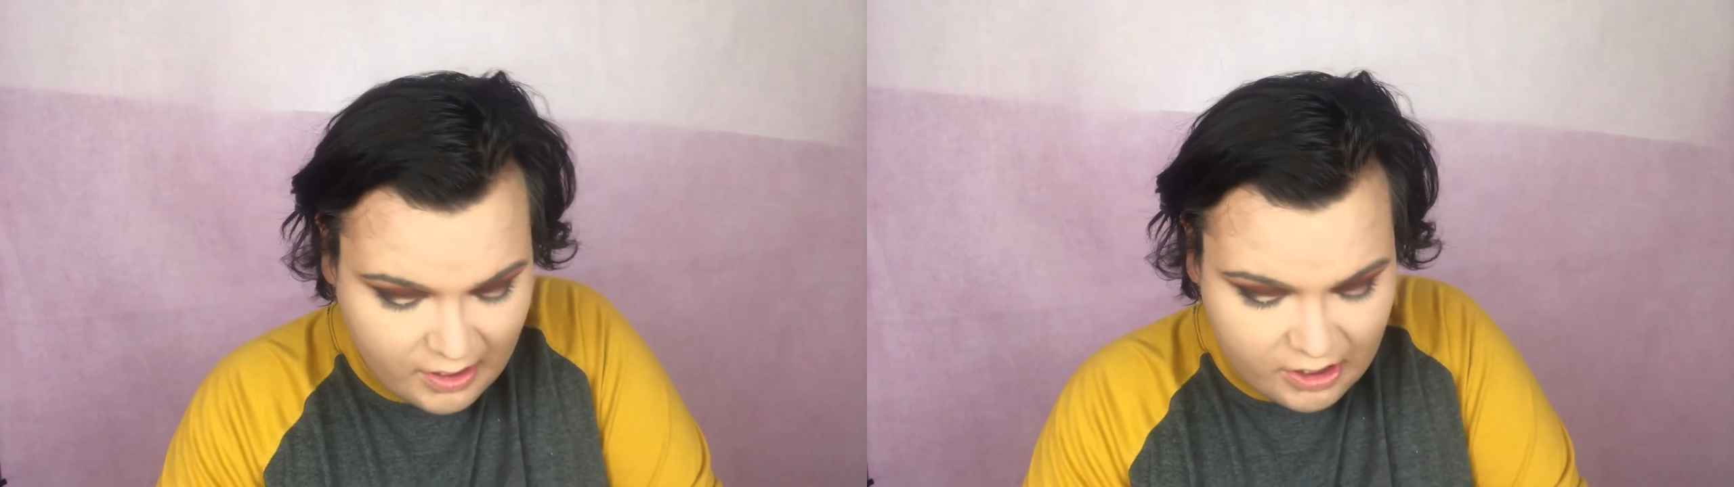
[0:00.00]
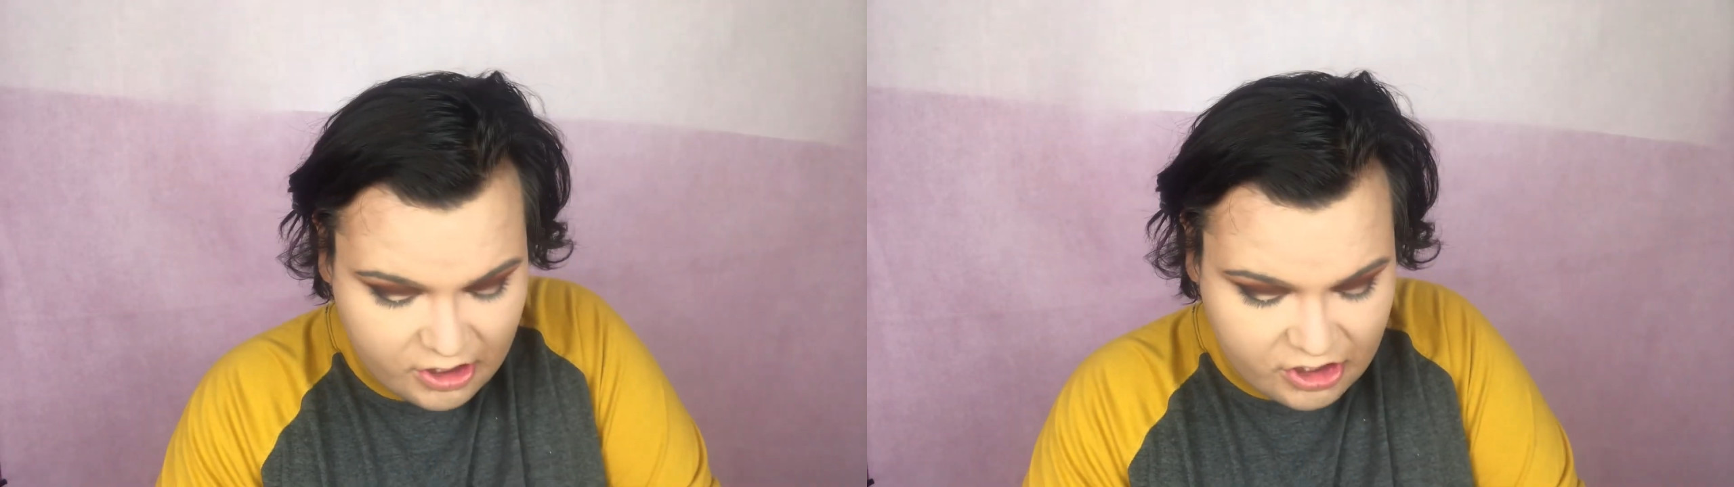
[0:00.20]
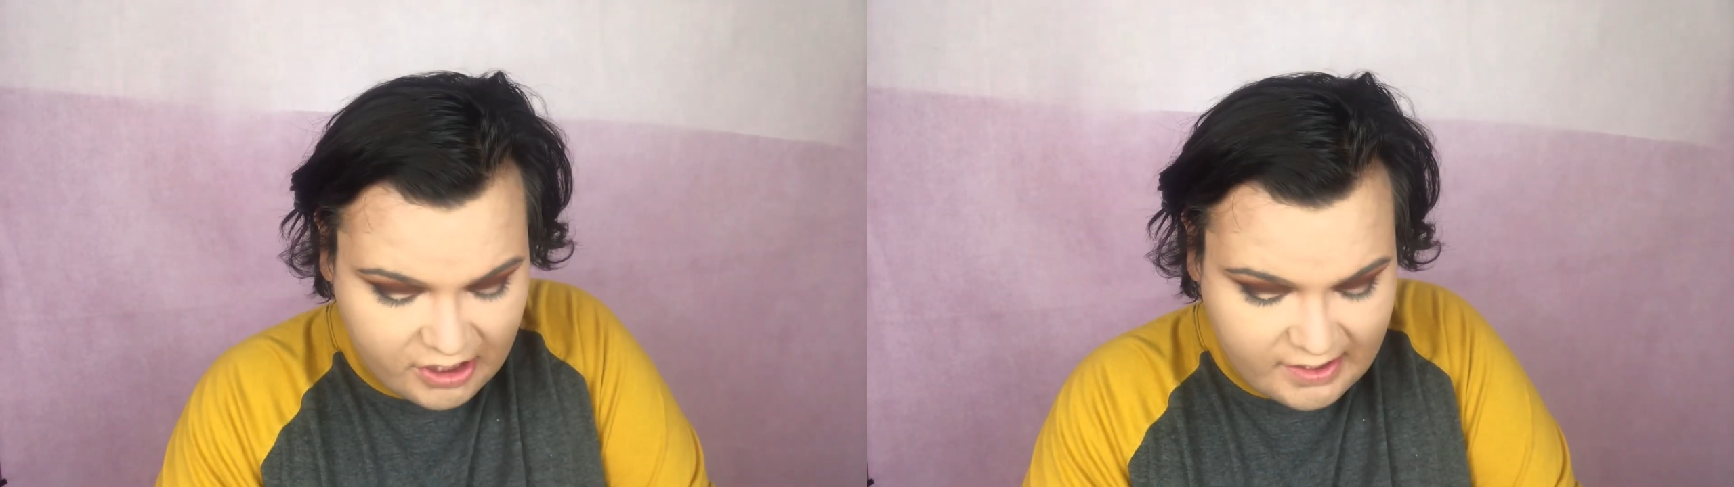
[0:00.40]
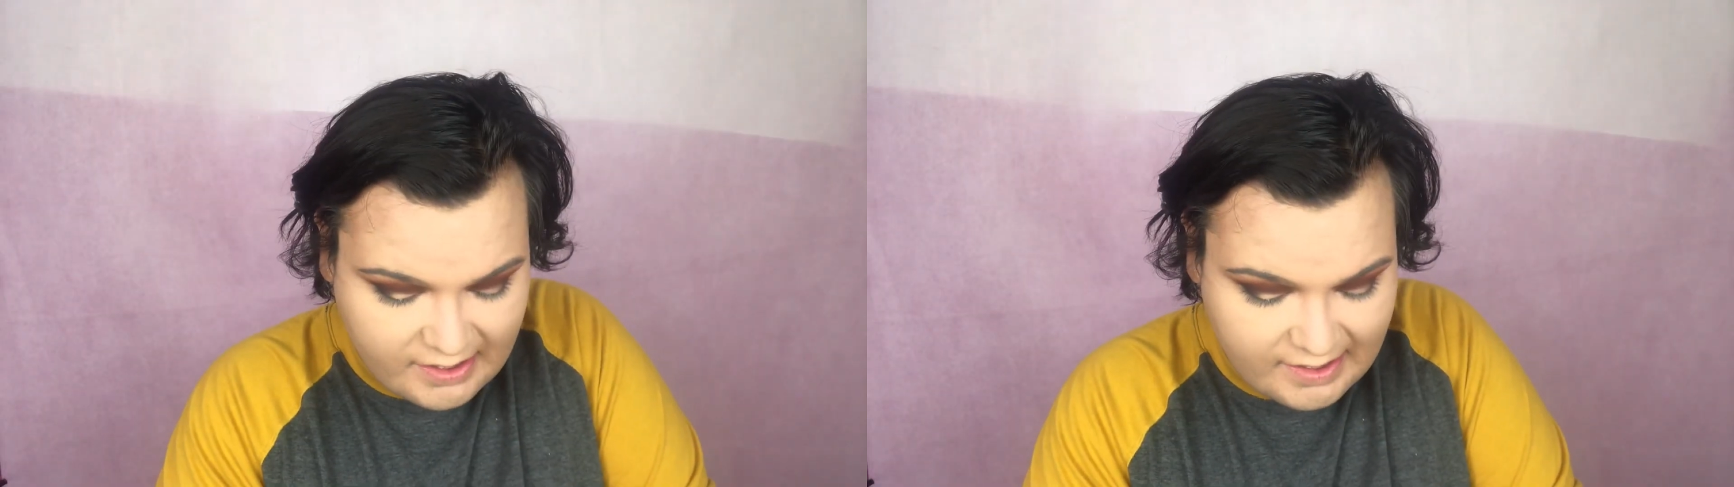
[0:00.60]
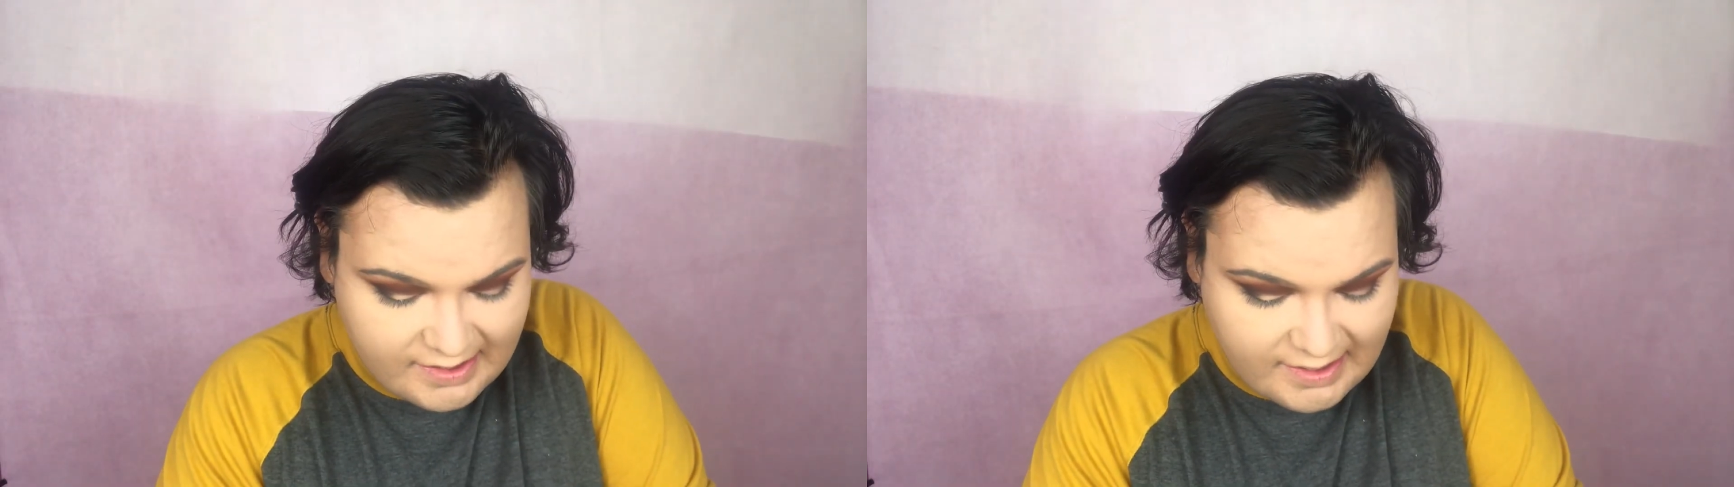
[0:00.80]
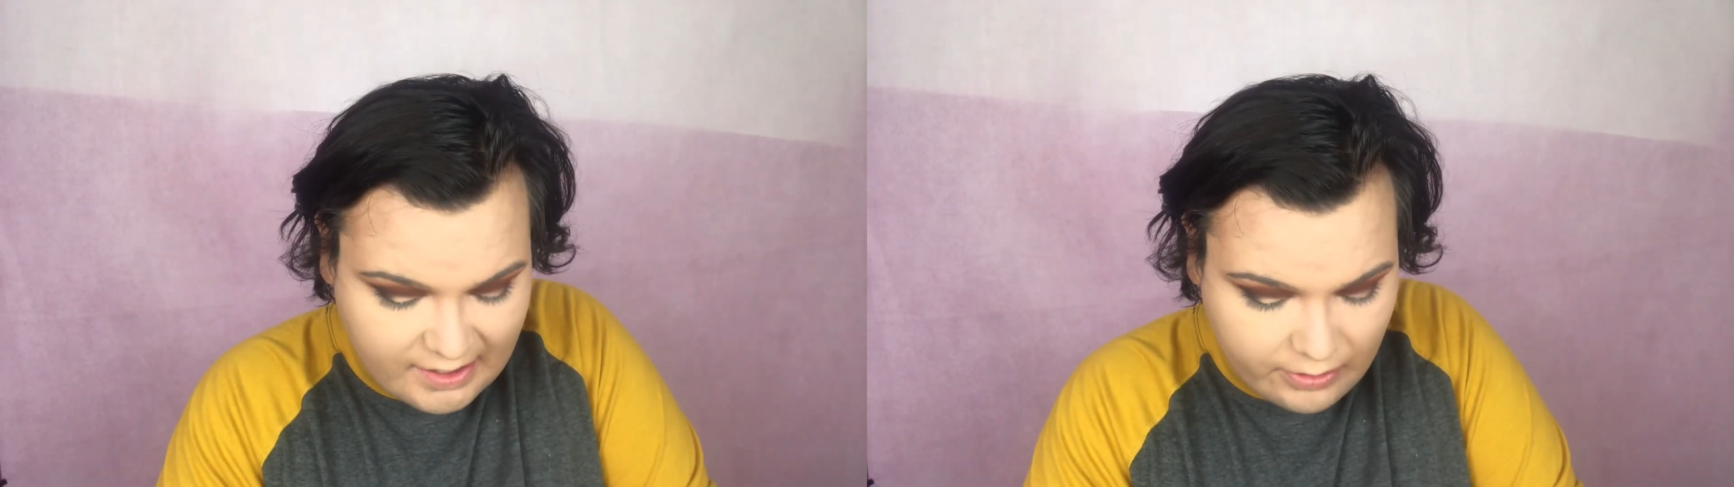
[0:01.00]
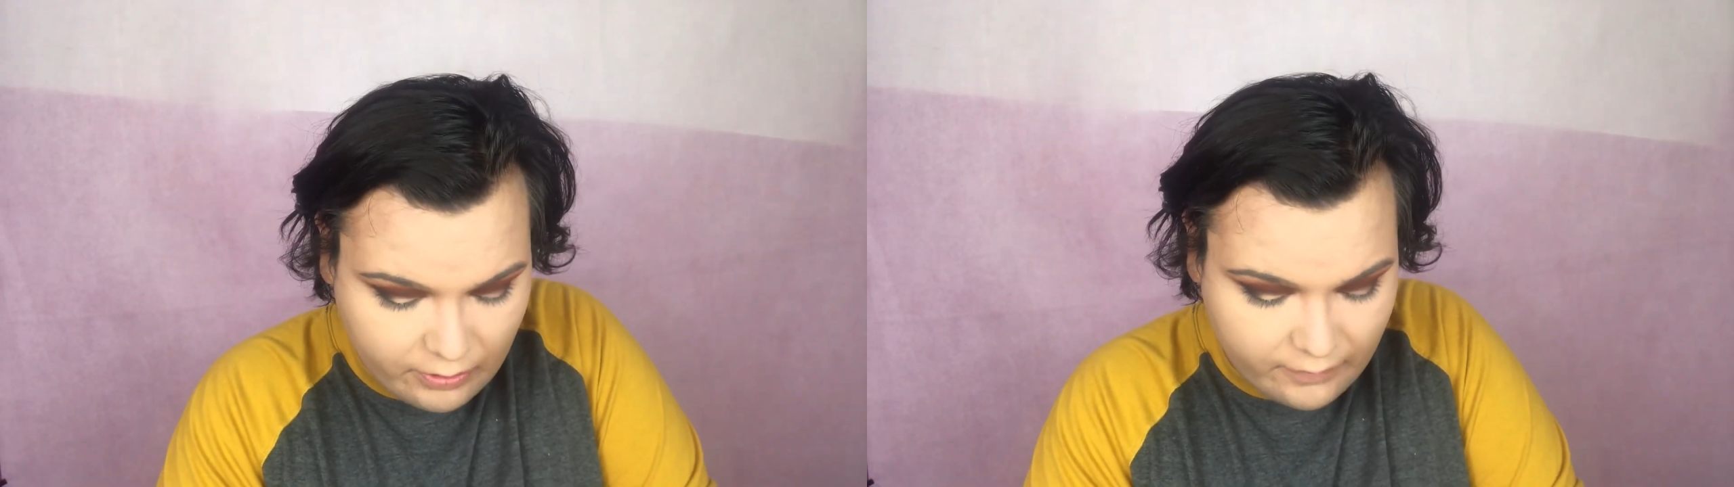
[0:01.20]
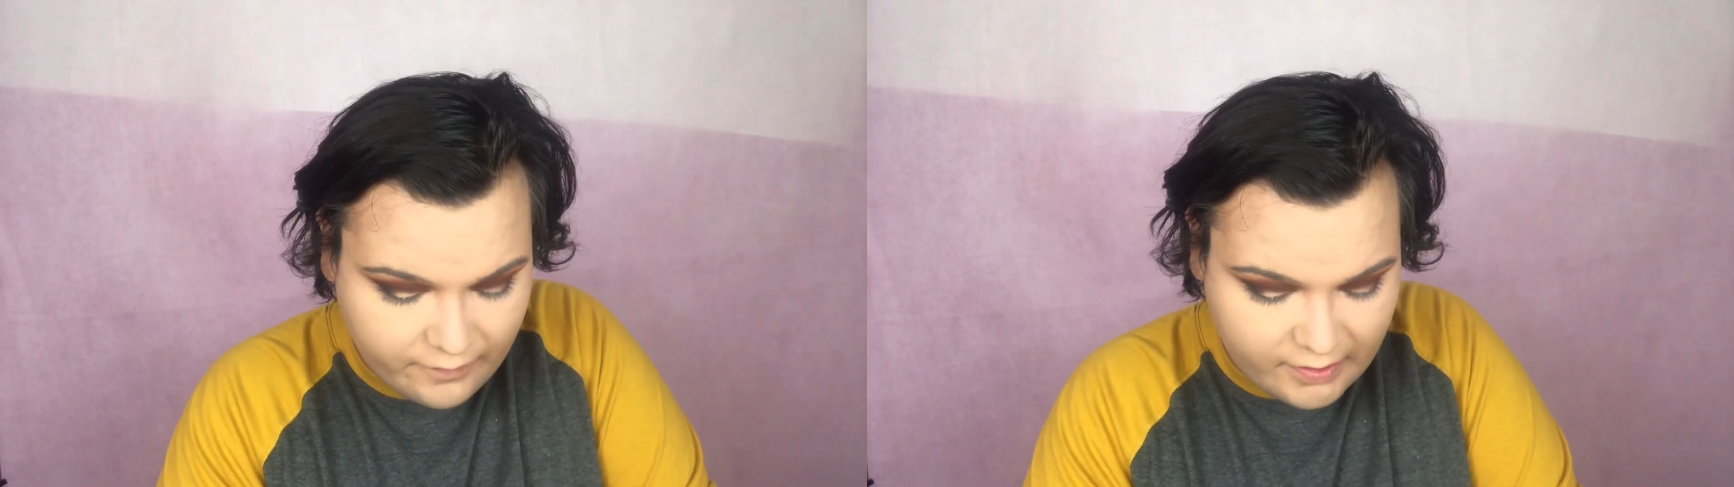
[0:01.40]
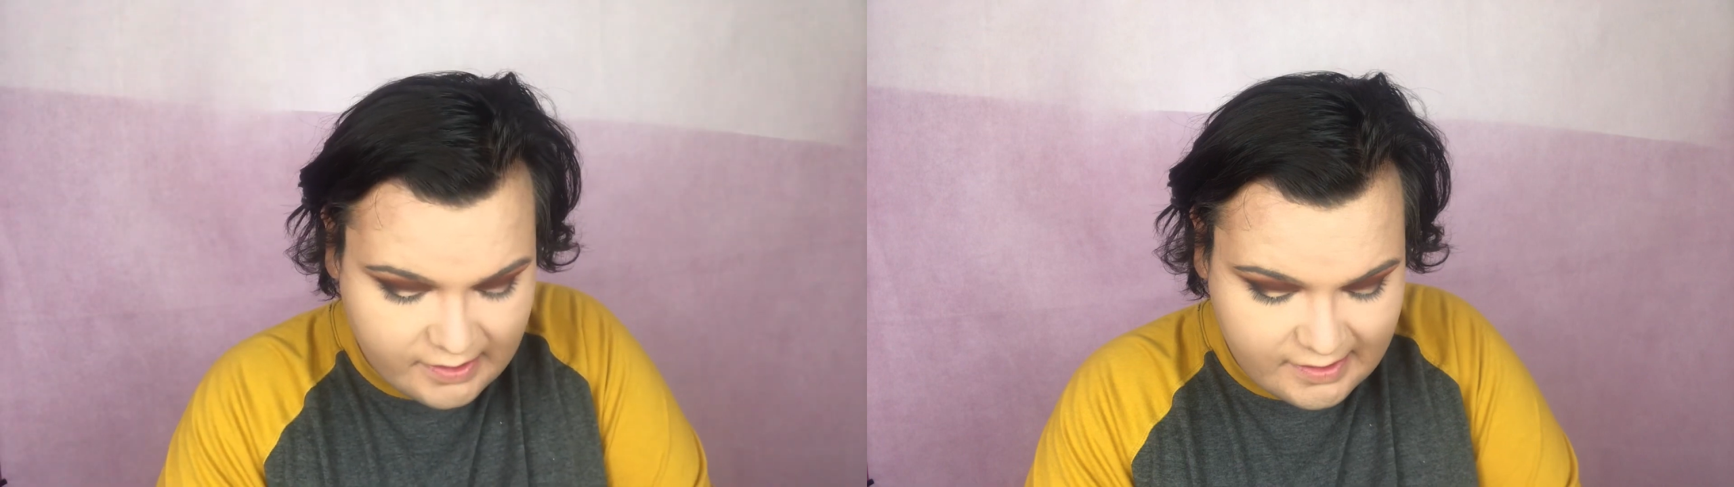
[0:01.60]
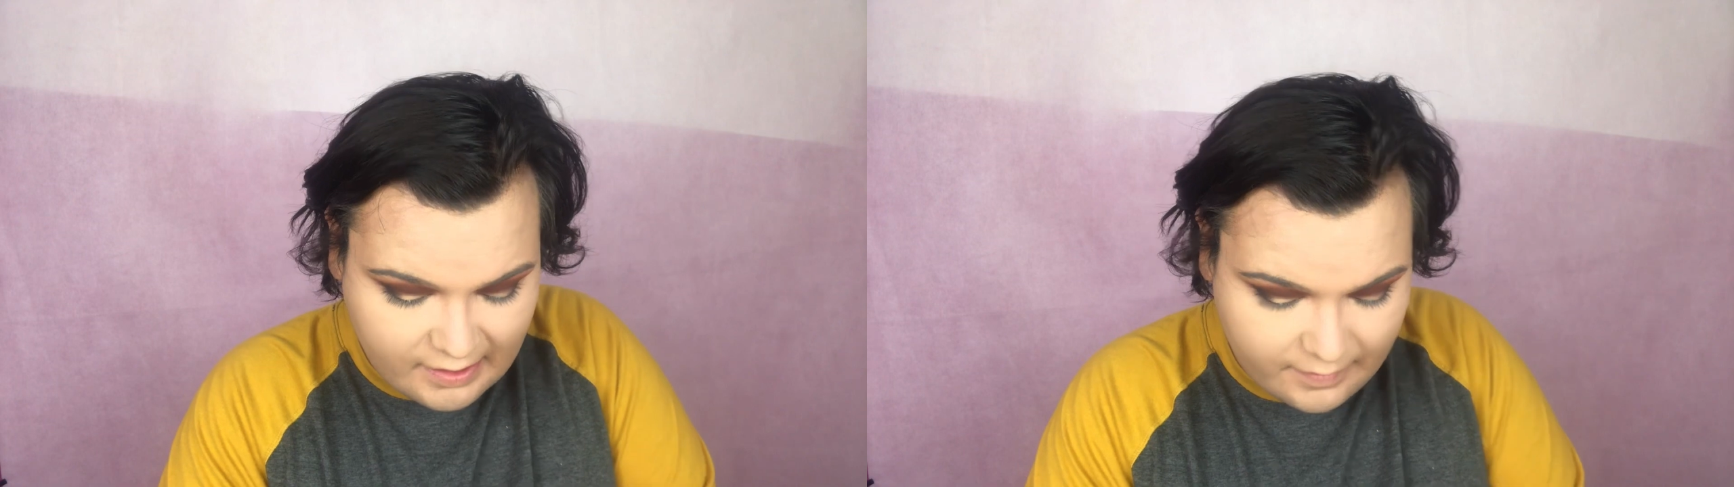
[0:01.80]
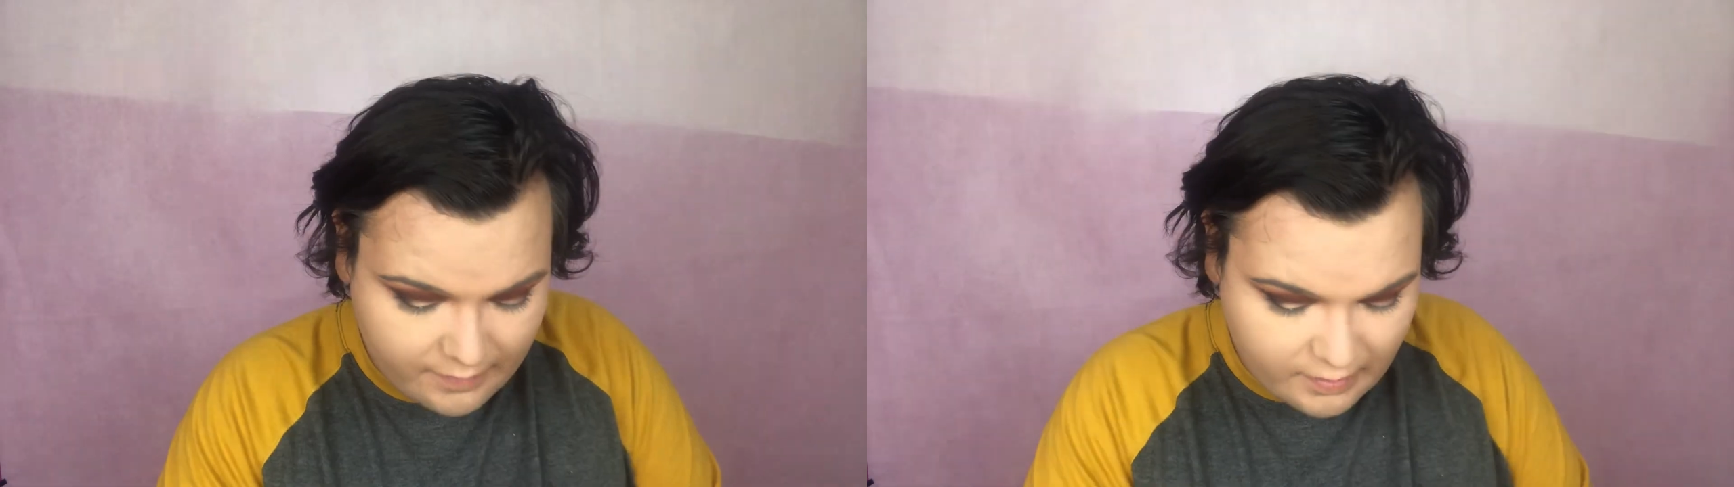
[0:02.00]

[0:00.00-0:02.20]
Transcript: She did send over some,